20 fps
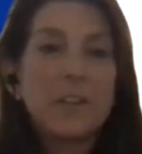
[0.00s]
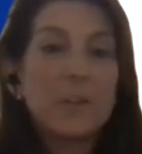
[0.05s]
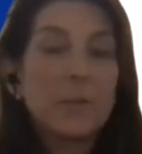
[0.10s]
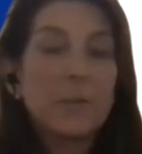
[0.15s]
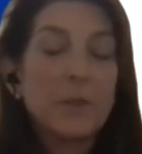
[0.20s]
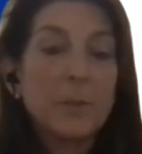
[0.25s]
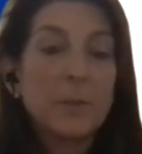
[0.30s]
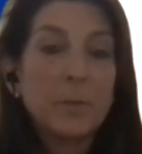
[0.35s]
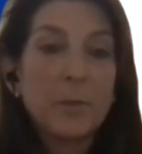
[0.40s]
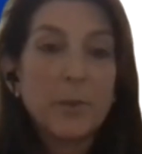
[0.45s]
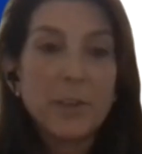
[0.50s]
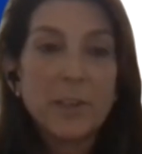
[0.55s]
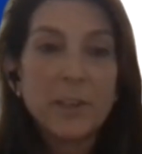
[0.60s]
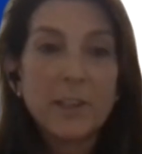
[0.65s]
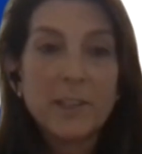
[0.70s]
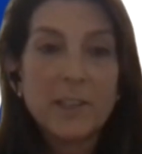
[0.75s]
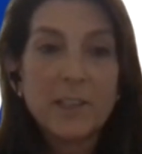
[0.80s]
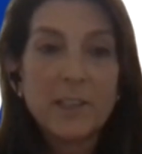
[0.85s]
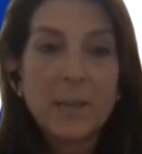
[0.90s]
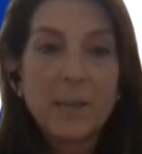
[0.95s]
the, the book
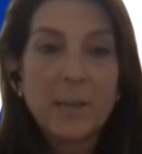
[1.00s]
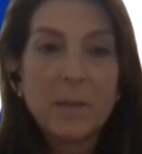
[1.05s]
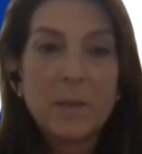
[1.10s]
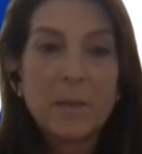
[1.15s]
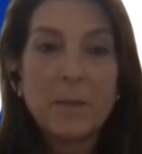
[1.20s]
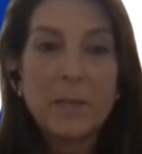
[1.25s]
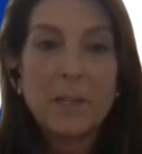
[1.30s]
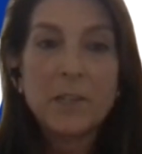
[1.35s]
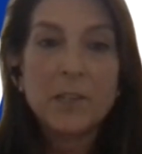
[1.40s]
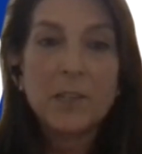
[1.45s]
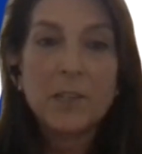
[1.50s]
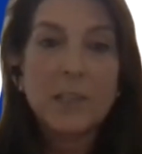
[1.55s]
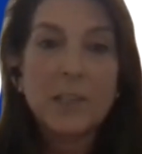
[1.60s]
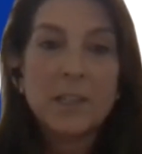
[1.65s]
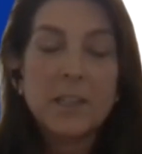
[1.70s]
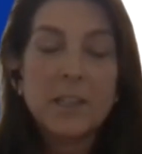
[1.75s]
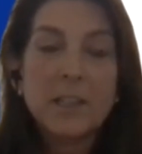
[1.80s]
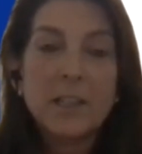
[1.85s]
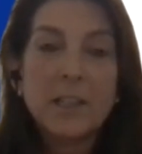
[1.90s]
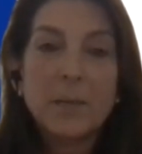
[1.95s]
that Simon
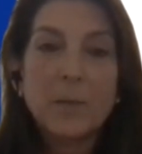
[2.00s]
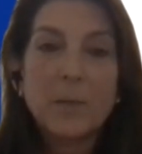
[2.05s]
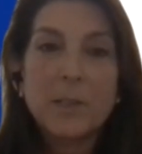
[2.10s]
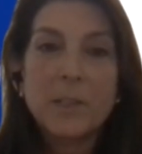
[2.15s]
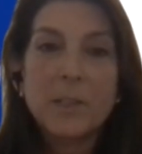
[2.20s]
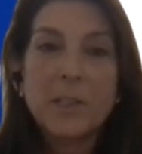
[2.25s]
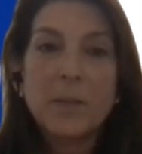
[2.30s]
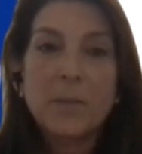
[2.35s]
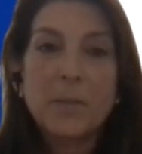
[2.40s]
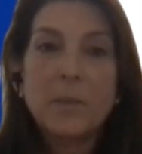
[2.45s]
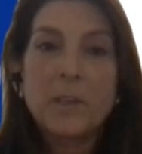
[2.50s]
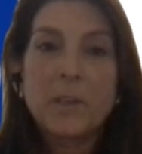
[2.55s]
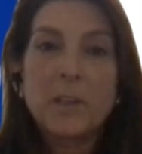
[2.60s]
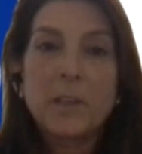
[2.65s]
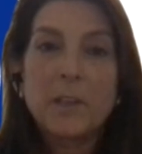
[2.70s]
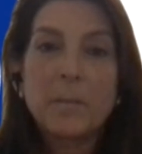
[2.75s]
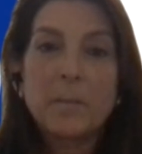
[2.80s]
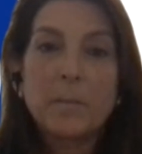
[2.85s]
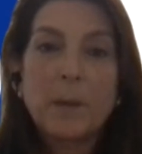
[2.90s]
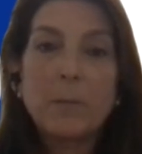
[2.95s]
mentioned that was done with
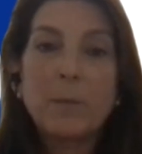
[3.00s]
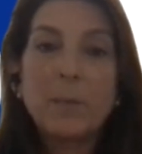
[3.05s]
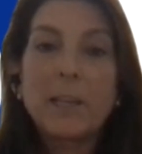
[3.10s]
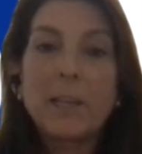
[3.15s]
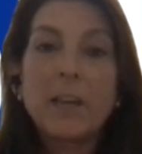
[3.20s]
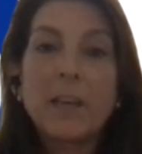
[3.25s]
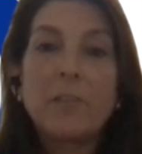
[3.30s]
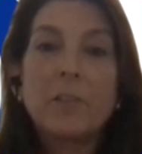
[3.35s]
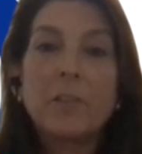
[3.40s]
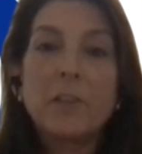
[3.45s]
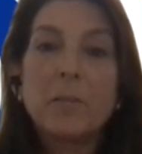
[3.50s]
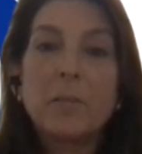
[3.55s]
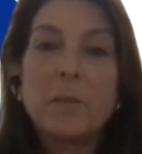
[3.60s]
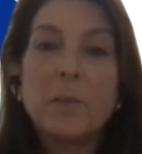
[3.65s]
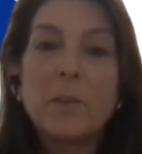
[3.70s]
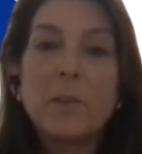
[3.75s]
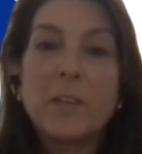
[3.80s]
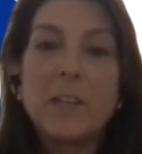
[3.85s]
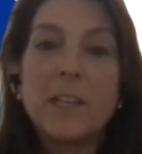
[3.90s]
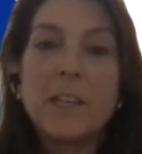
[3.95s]
the public health
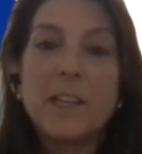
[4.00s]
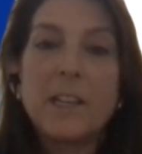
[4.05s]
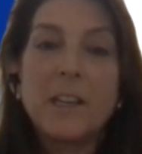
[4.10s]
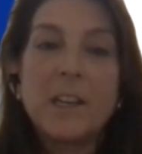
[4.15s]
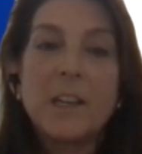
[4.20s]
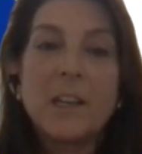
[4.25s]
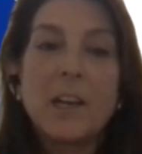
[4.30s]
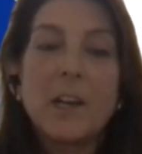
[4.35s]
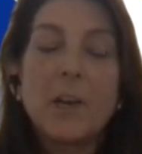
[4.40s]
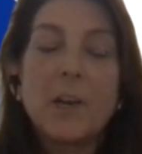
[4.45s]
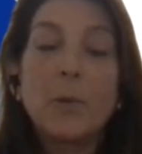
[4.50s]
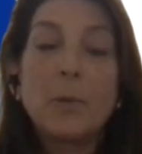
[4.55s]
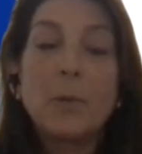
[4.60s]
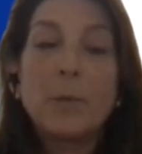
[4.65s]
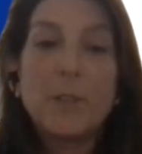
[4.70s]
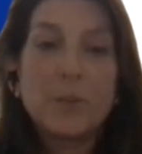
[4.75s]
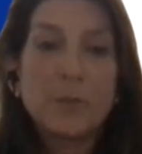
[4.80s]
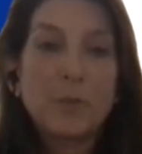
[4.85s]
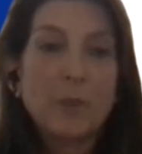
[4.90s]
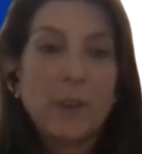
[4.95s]
community uh, we'll
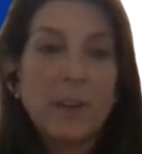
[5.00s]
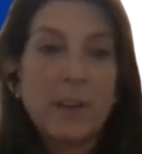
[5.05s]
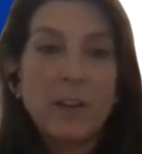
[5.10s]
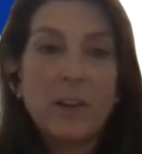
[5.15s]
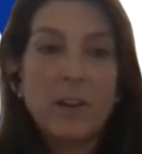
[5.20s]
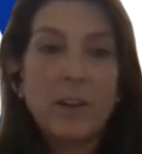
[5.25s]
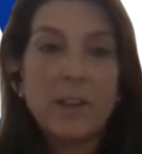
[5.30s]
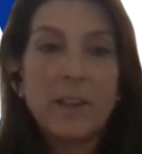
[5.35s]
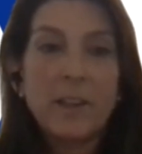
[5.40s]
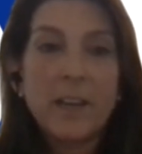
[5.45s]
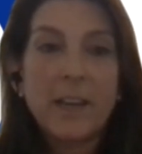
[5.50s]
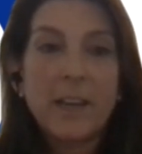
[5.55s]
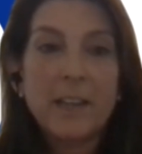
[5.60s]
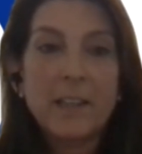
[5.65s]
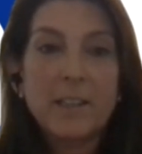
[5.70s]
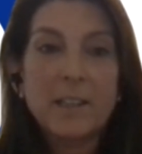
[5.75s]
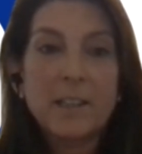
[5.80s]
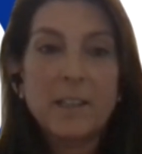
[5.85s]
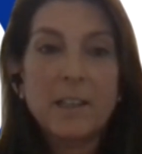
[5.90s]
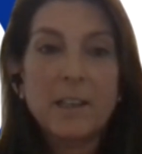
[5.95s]
be drawing on
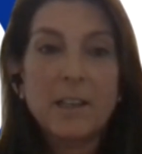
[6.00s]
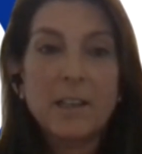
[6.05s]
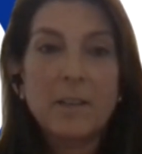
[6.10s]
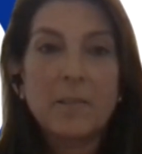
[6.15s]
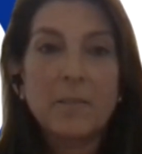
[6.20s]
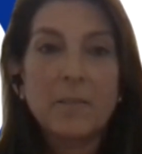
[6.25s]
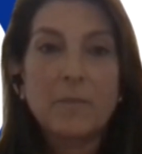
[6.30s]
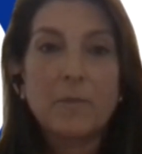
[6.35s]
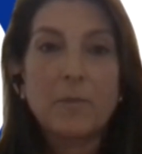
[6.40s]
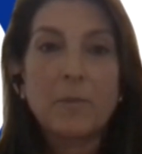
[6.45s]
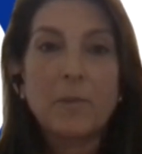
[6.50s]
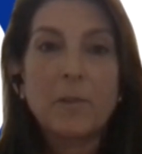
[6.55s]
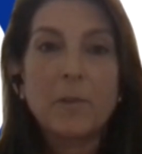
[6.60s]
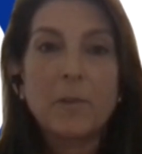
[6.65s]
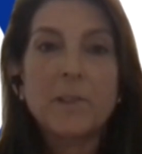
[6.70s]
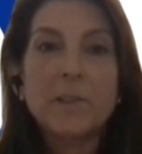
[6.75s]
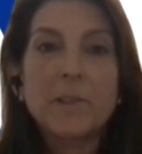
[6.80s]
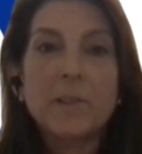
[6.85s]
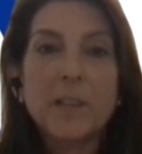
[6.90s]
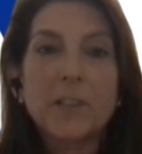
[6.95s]
that uh, for
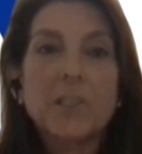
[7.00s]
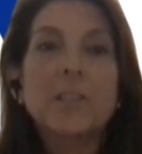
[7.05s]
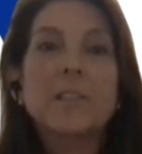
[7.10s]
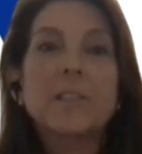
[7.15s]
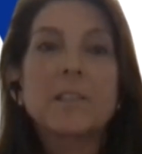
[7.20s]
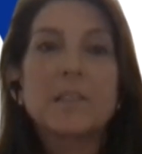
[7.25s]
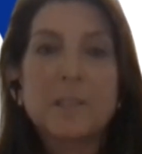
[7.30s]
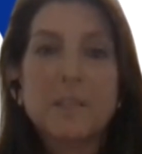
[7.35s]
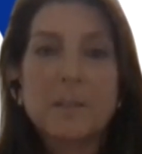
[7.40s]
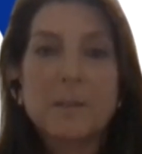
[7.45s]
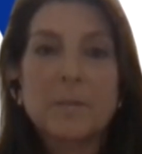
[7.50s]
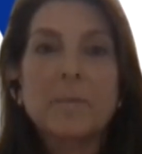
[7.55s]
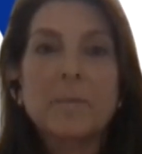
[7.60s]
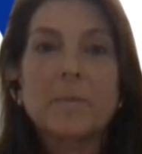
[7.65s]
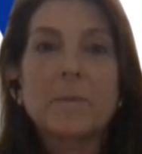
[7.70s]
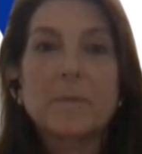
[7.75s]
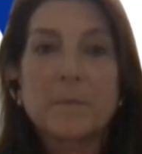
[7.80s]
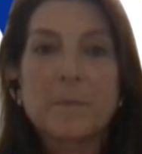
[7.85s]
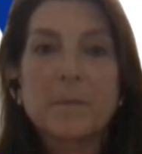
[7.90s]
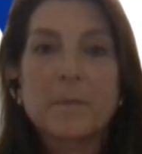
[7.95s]
the sessions.
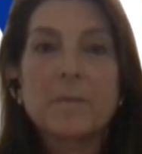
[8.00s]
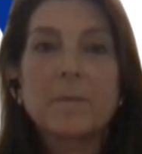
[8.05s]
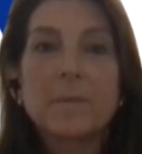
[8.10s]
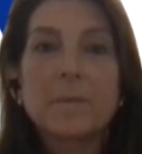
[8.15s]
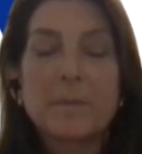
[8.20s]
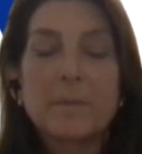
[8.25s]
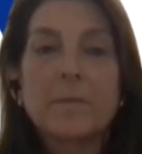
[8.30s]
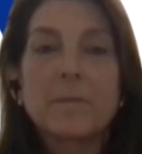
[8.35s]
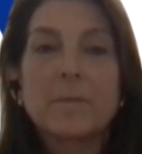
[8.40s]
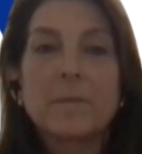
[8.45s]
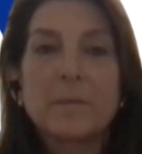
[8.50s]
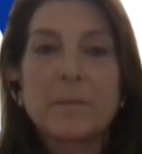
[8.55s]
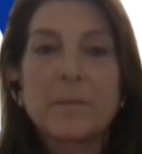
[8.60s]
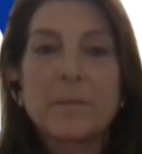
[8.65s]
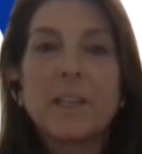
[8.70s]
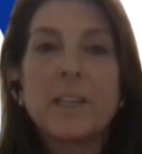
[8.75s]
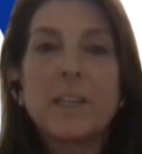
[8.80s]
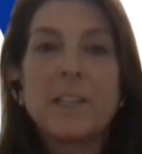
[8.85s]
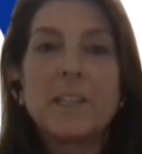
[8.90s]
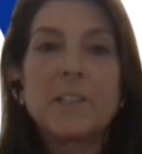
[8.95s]

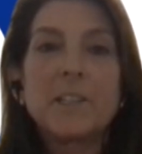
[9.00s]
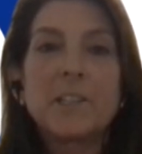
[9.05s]
And in it,